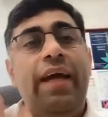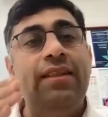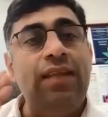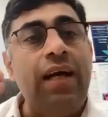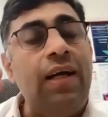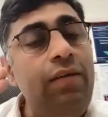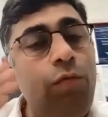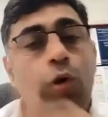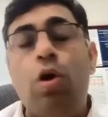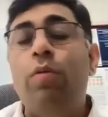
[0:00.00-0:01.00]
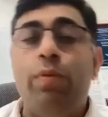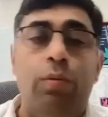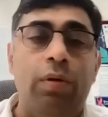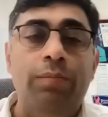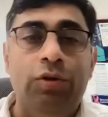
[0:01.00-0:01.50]
exactly what all
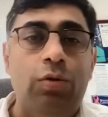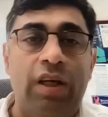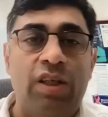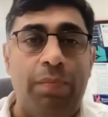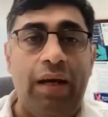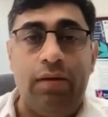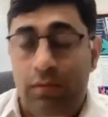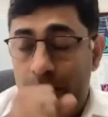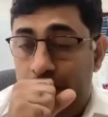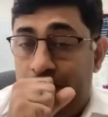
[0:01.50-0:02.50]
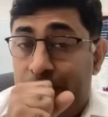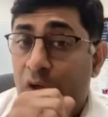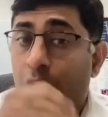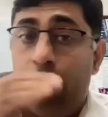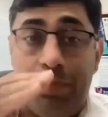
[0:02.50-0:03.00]
problems to expect
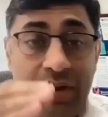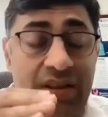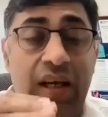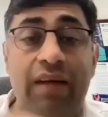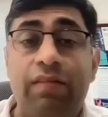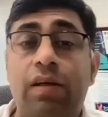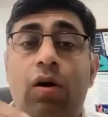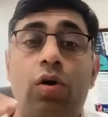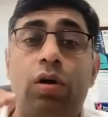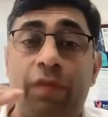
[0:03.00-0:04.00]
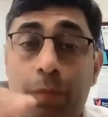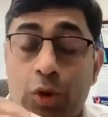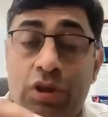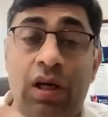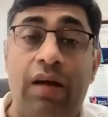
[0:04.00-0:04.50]
on a personal level, on an
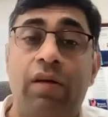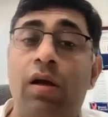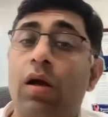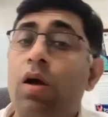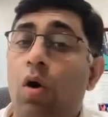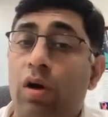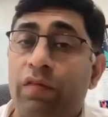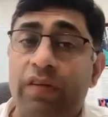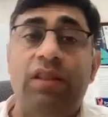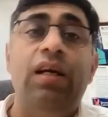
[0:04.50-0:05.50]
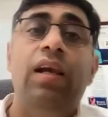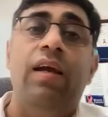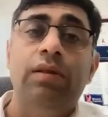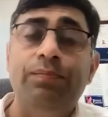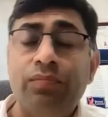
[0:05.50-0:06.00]
emotional level, on a physical
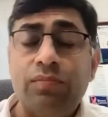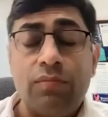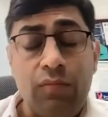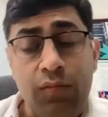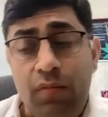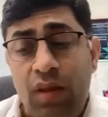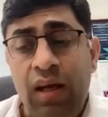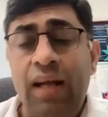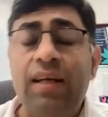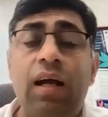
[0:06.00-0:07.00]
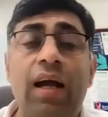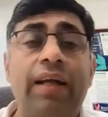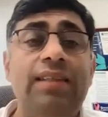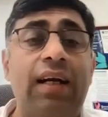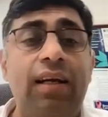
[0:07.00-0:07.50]
level, and
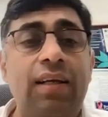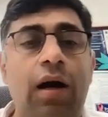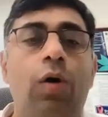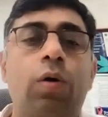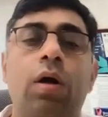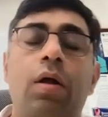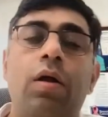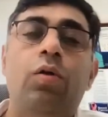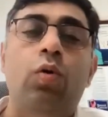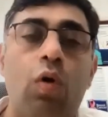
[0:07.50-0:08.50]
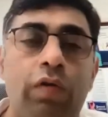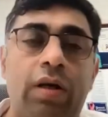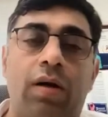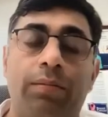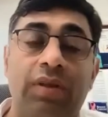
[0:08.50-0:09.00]
exactly how to
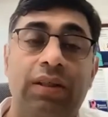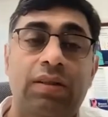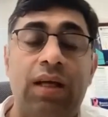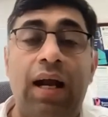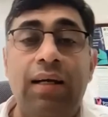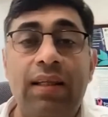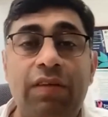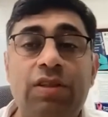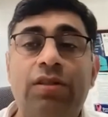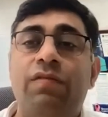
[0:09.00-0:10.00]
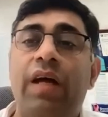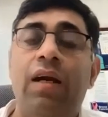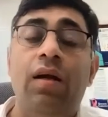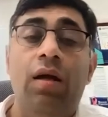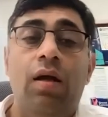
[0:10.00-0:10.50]
overcome these, and which is
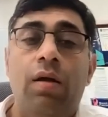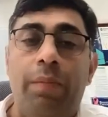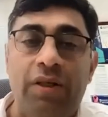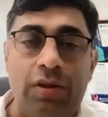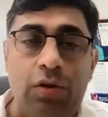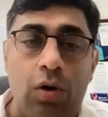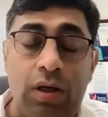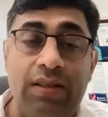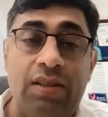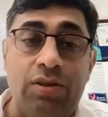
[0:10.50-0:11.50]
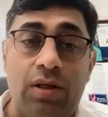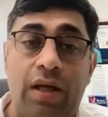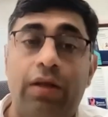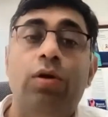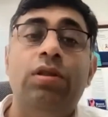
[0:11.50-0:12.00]
where patient organization
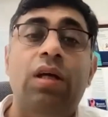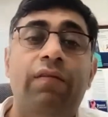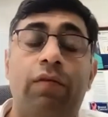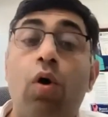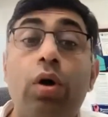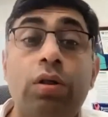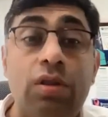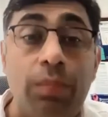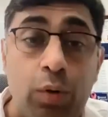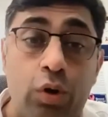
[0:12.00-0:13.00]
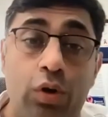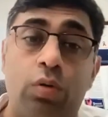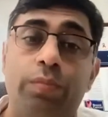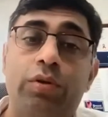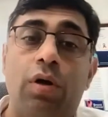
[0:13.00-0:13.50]
like yourself or support
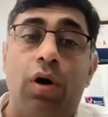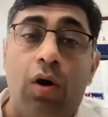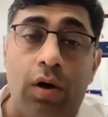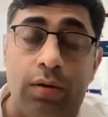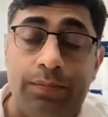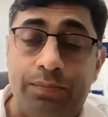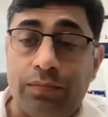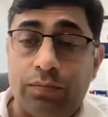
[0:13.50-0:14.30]
groups or